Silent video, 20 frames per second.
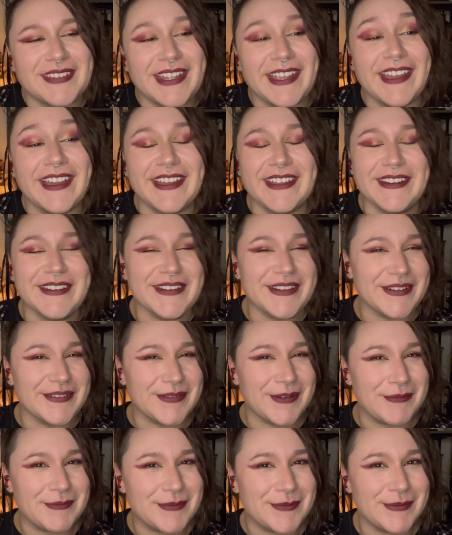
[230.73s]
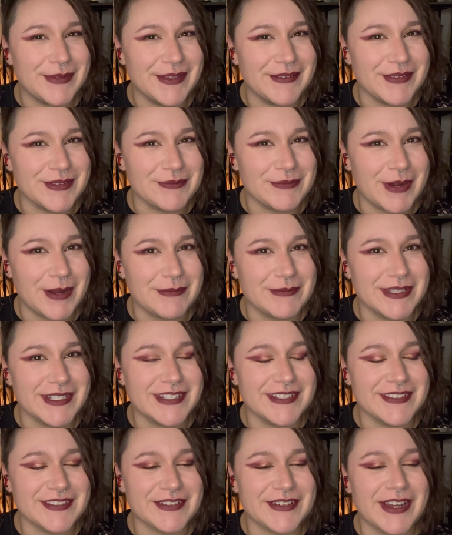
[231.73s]
I don't know if I'm going to be able to properly
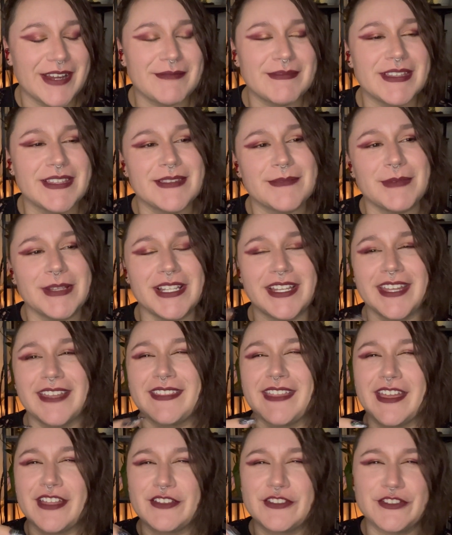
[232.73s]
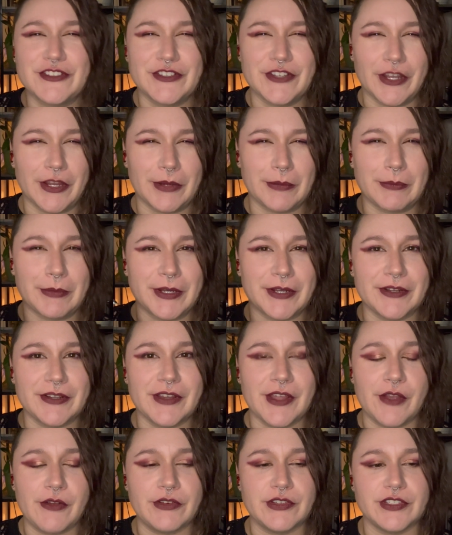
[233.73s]
describe this, but like that sharper
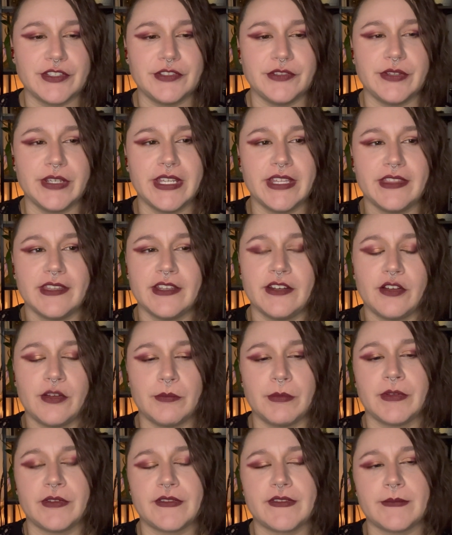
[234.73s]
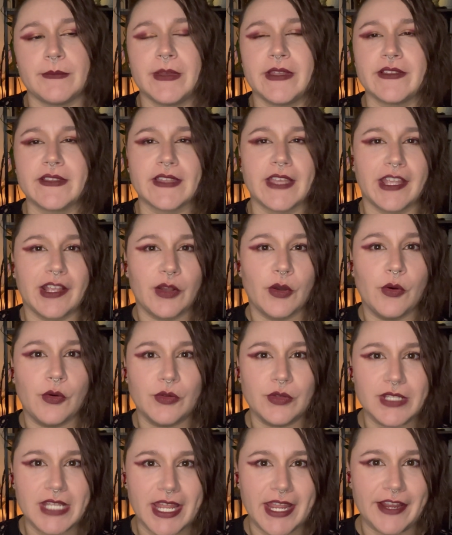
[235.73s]
note to it that almost smells like
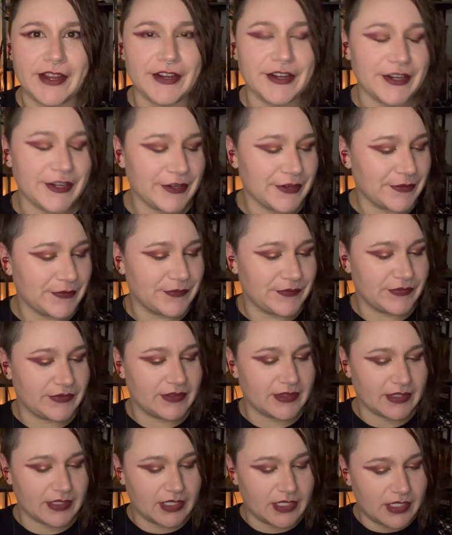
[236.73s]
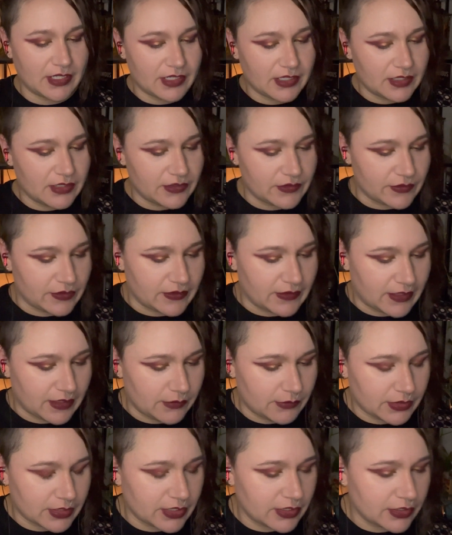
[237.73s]
cold air. So I
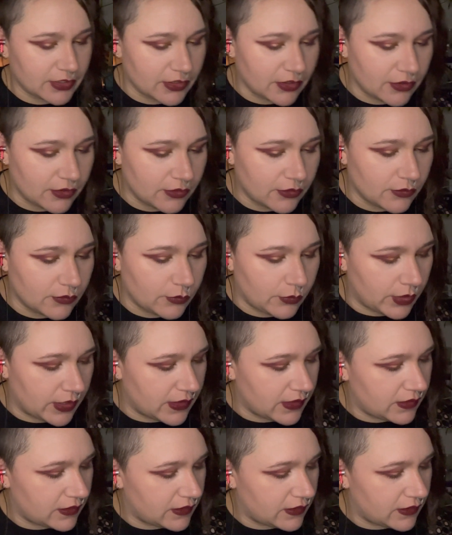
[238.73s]
think we're going to go with the